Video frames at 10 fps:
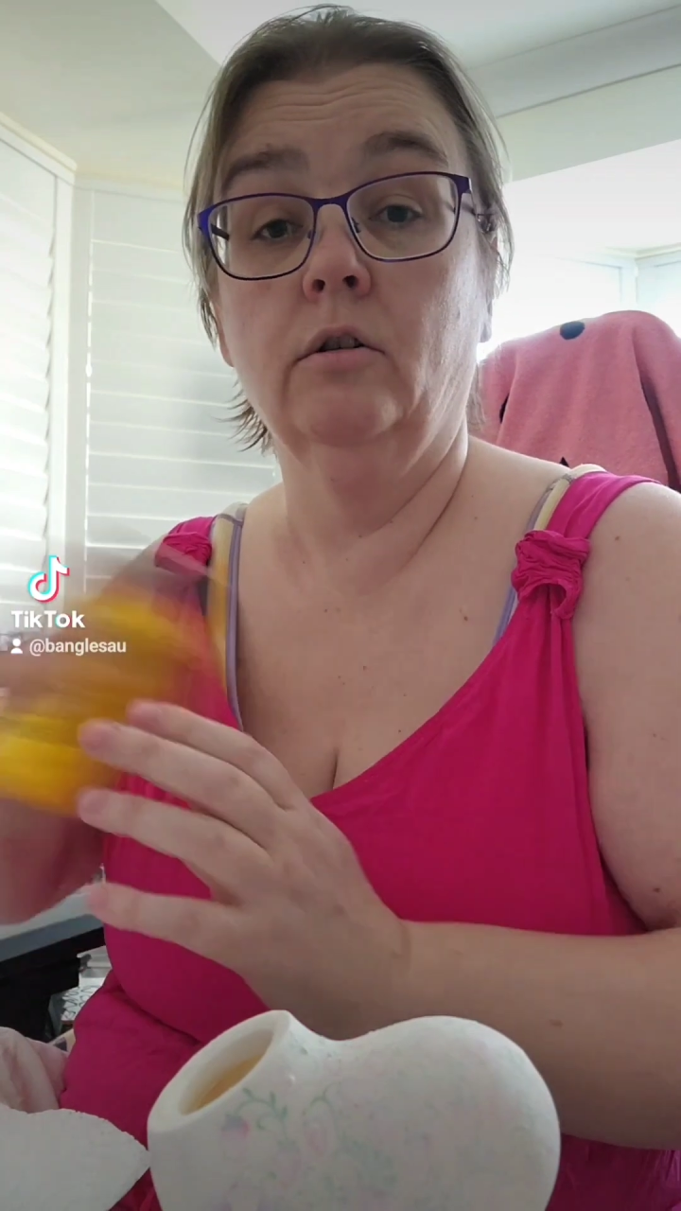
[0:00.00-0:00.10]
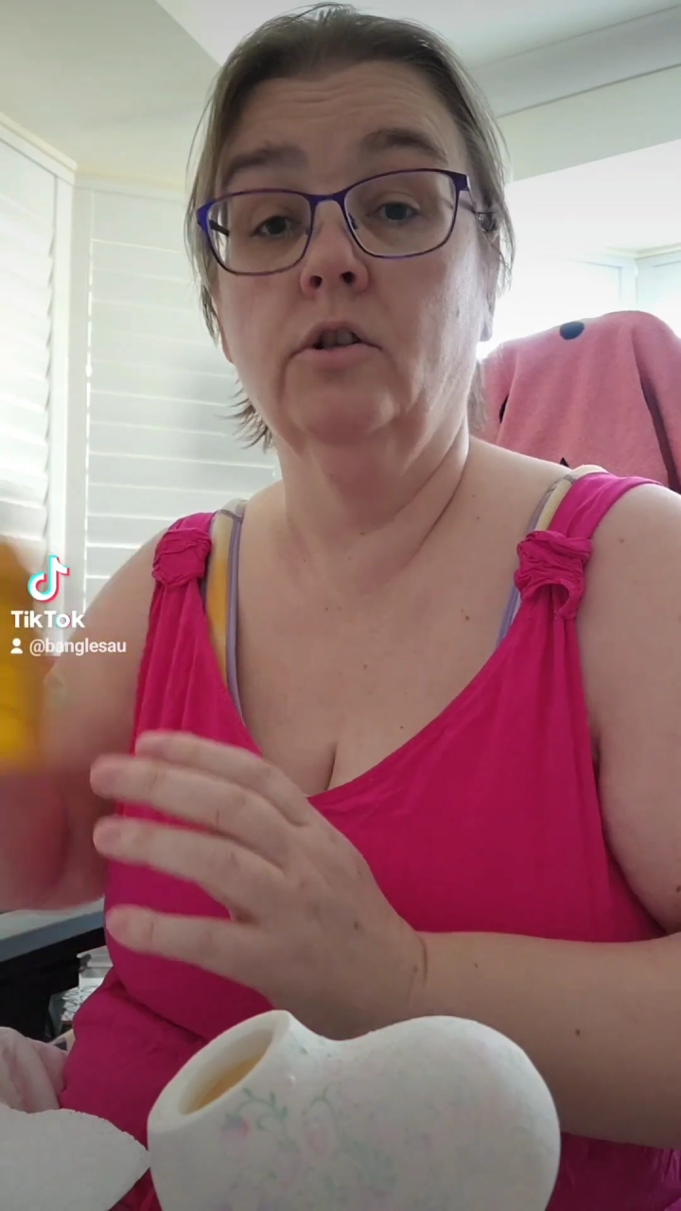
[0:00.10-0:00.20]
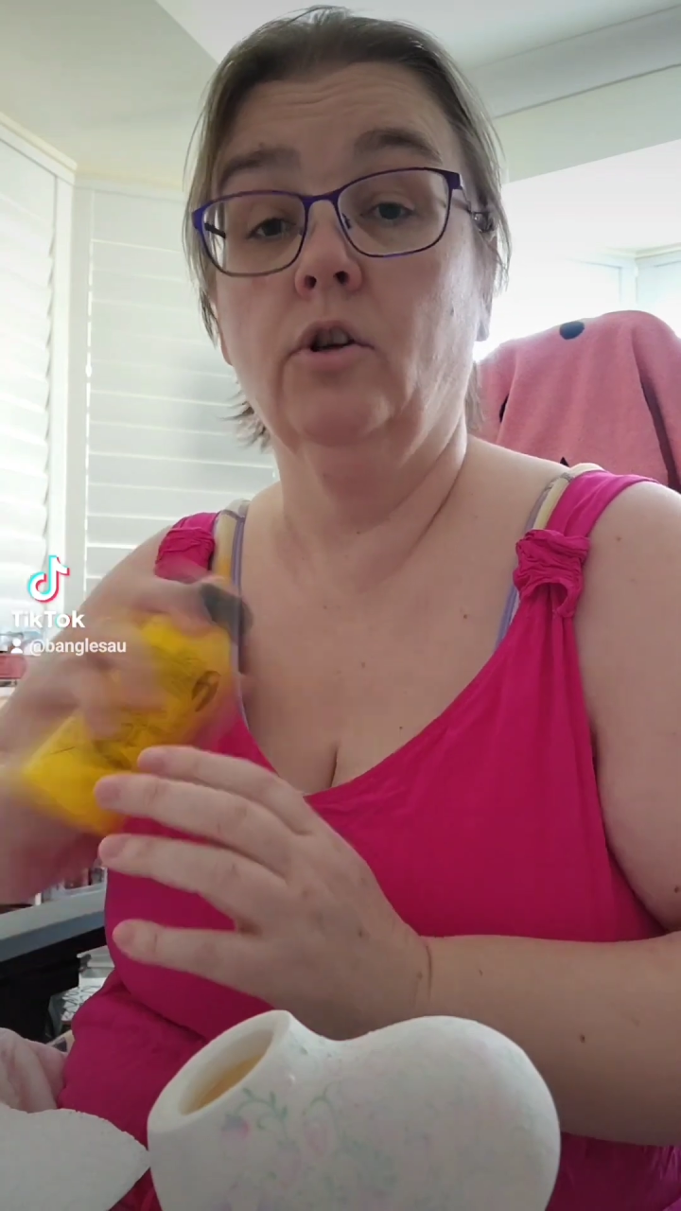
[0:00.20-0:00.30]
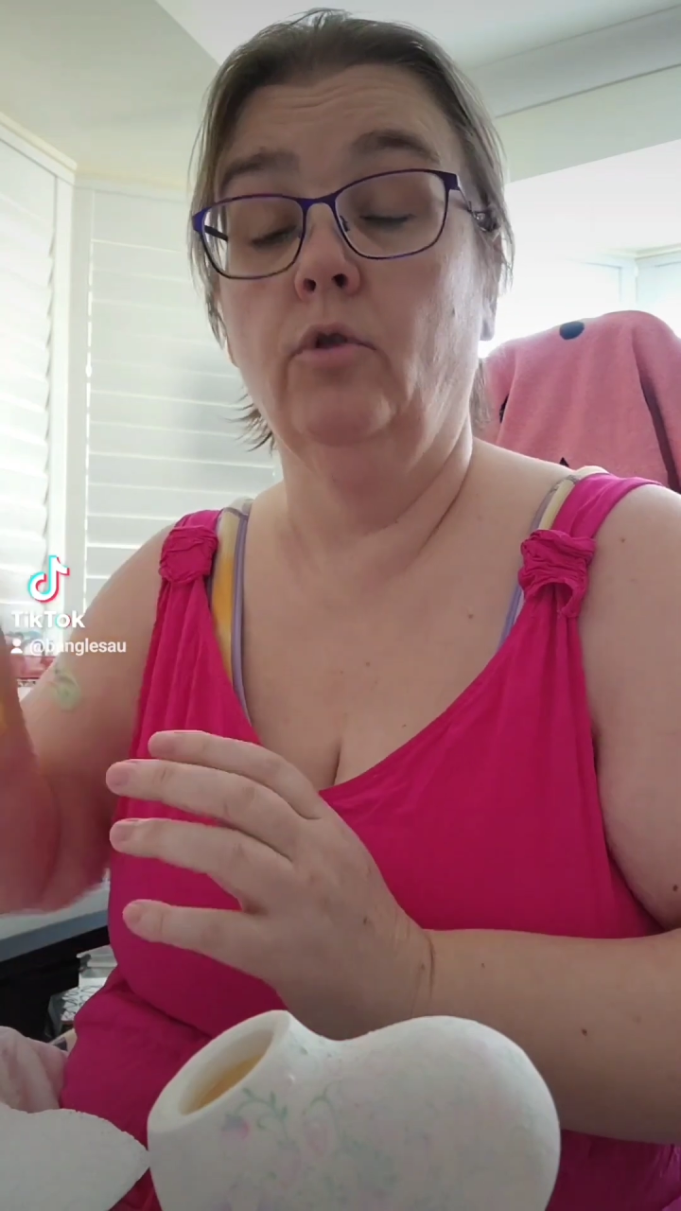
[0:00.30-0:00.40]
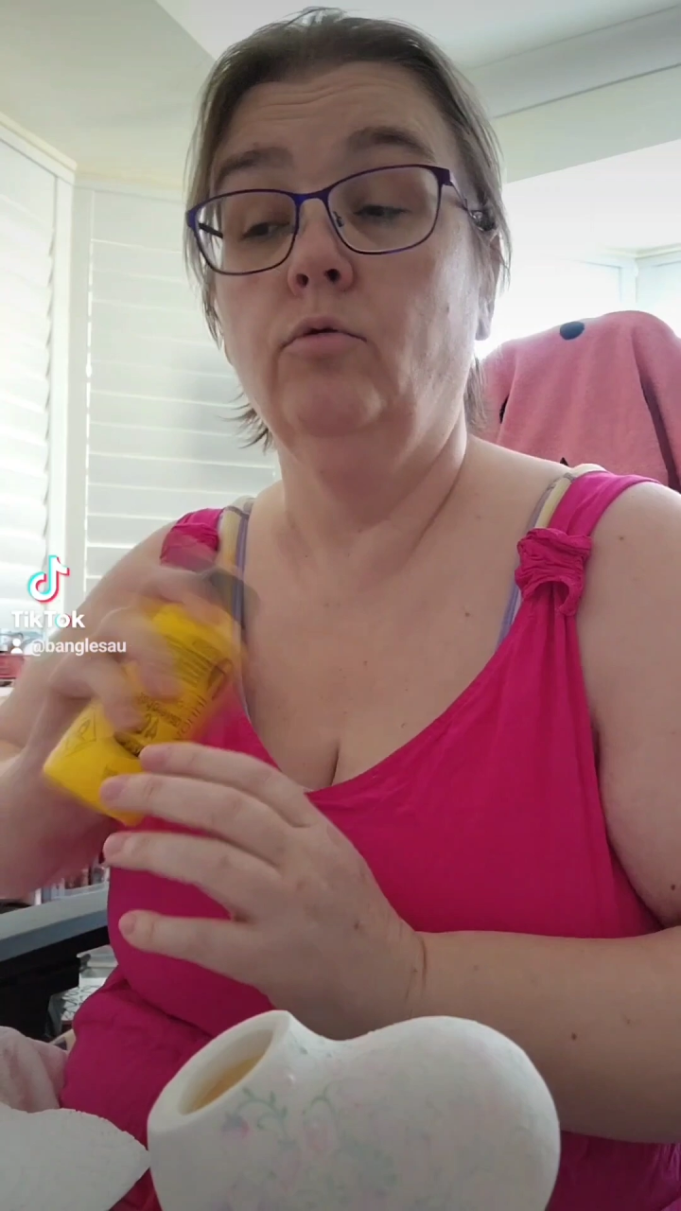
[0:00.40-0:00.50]

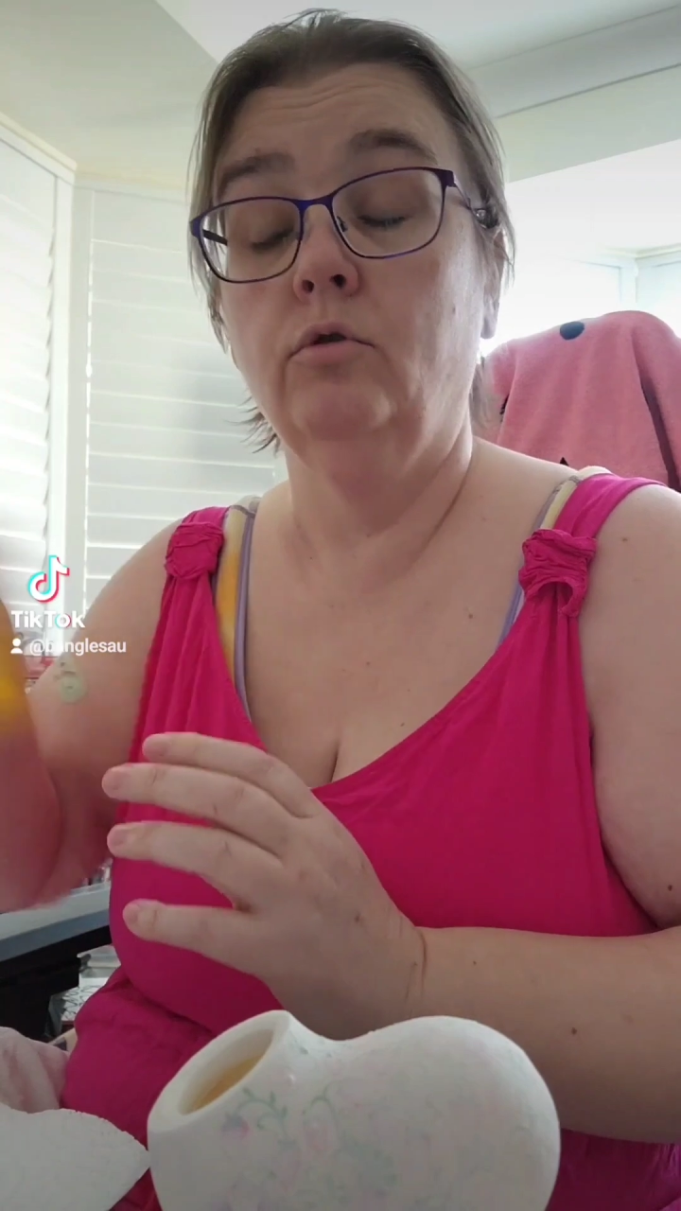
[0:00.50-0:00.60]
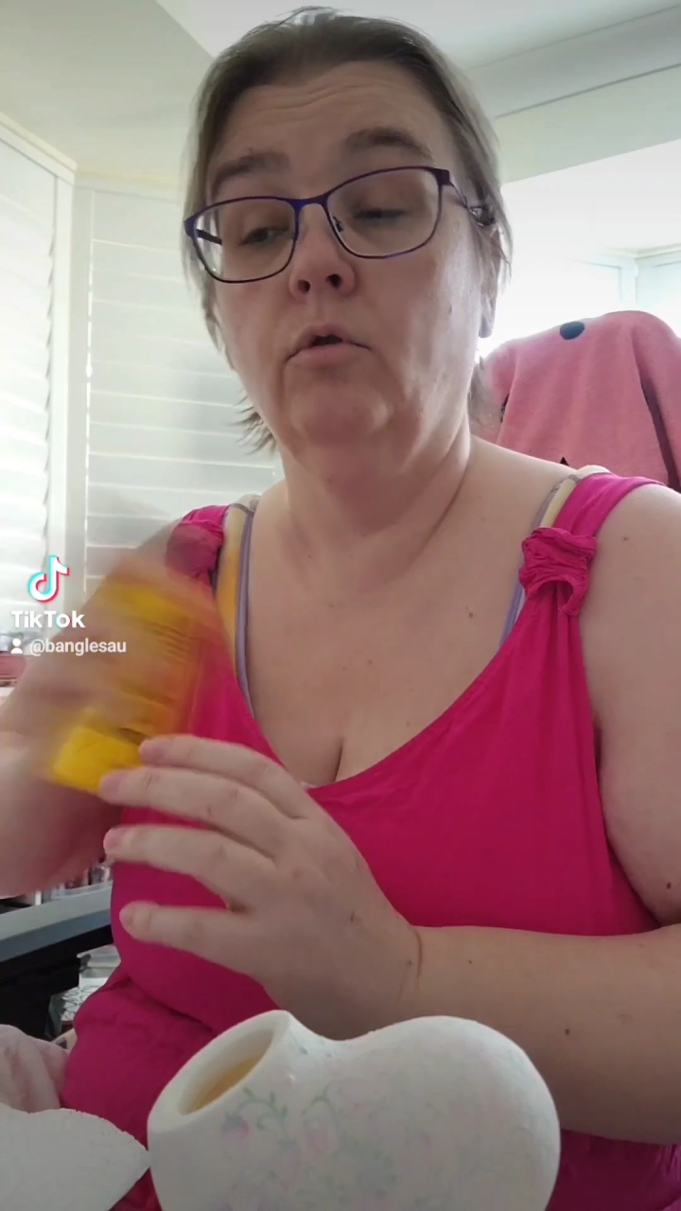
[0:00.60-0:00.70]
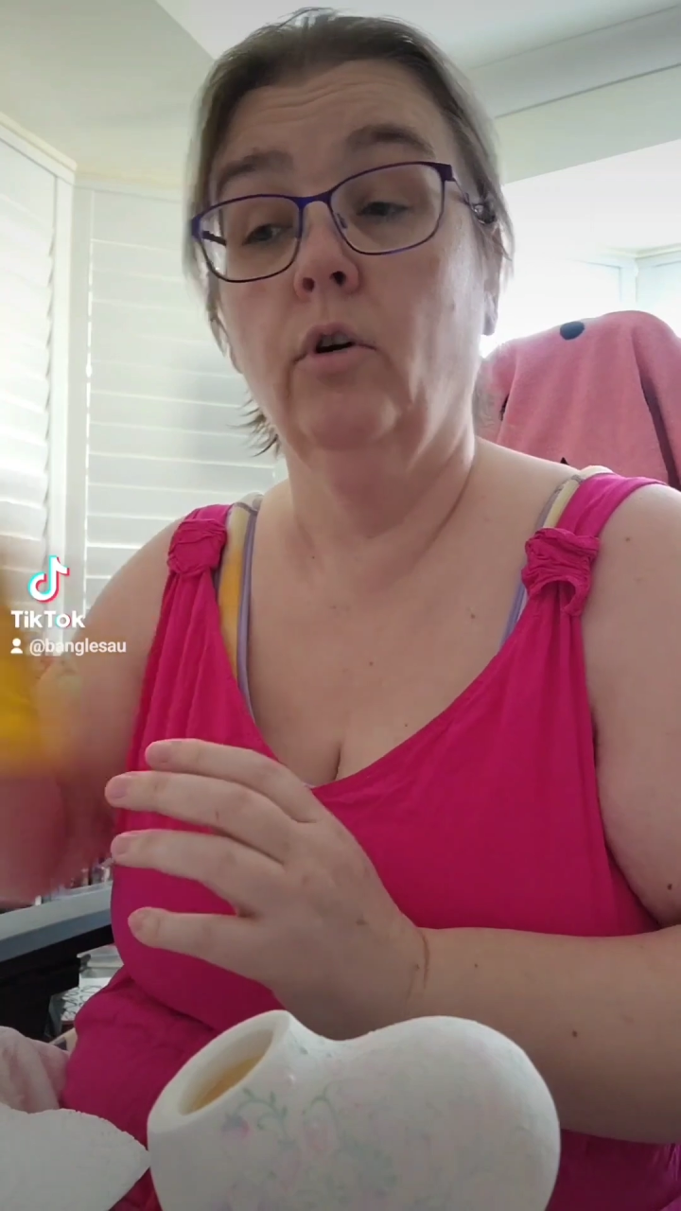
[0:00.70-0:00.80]
So do